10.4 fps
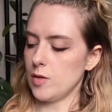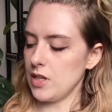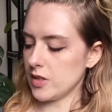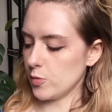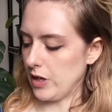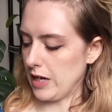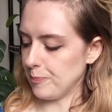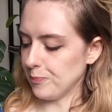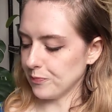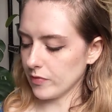let me
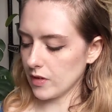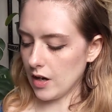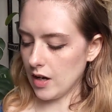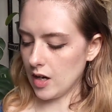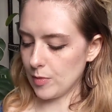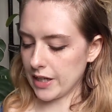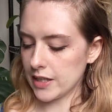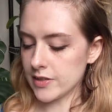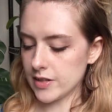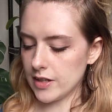explain. Like
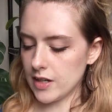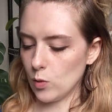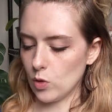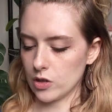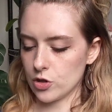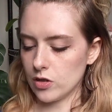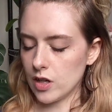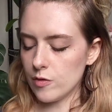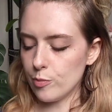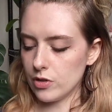I said, I watch a
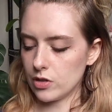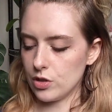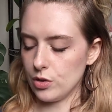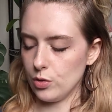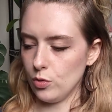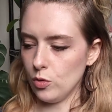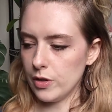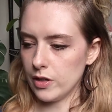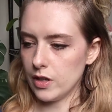lot of BookTube,